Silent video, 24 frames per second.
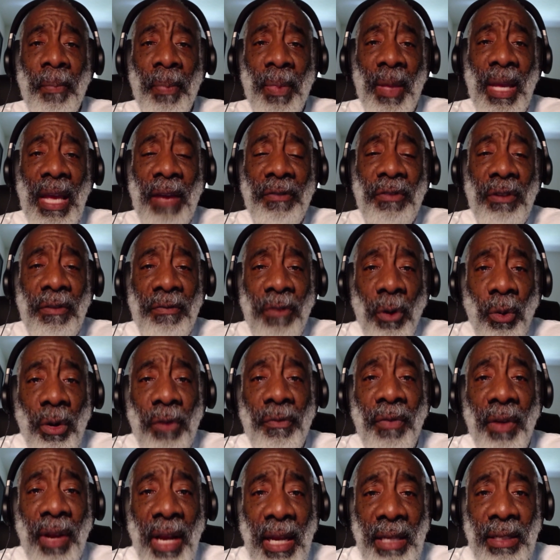if you're voting
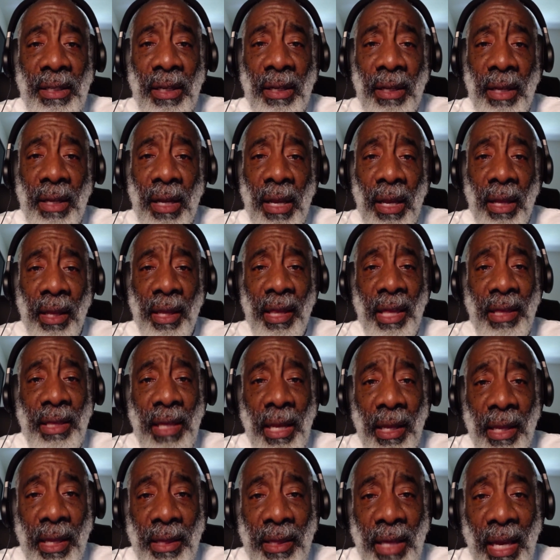for
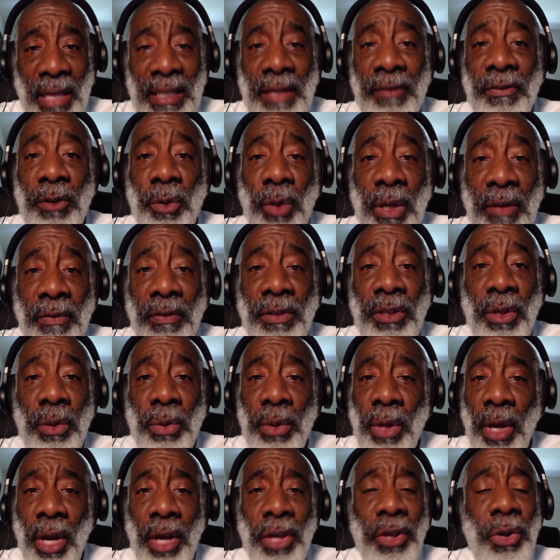the lesser two evils,
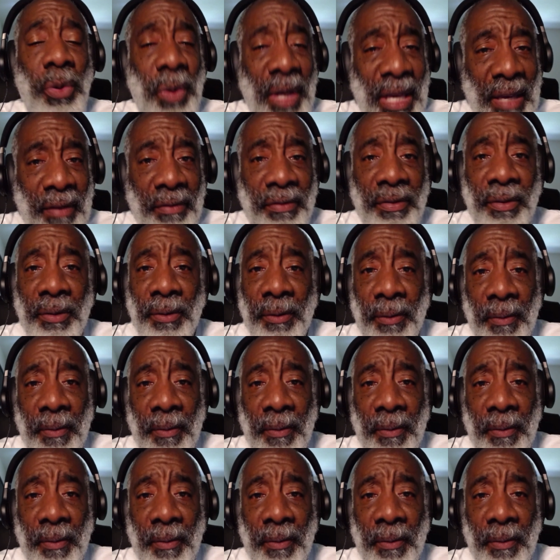you're evil.